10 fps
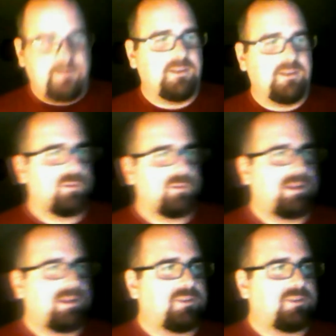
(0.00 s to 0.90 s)
don't want to wait
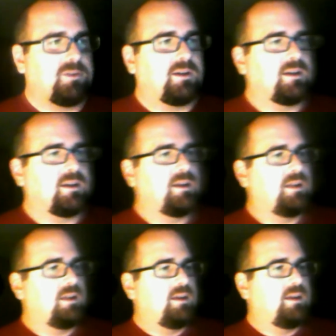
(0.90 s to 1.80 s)
too long.
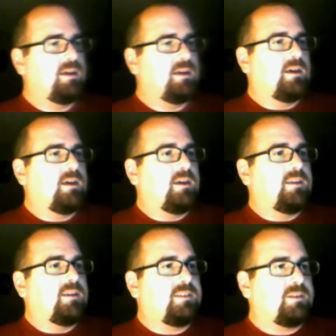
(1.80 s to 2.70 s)

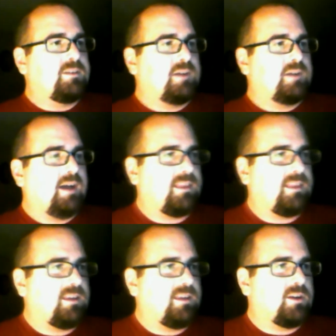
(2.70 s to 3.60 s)
Still got
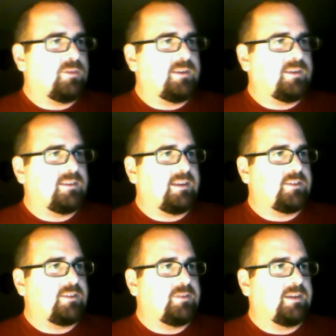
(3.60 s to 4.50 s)
the girlfriend slash
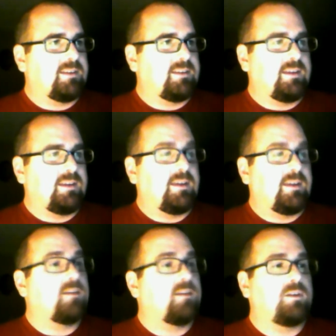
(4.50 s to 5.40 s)
fiance.
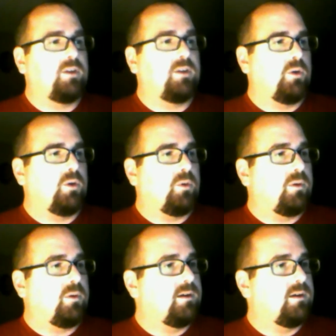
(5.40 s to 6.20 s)
No.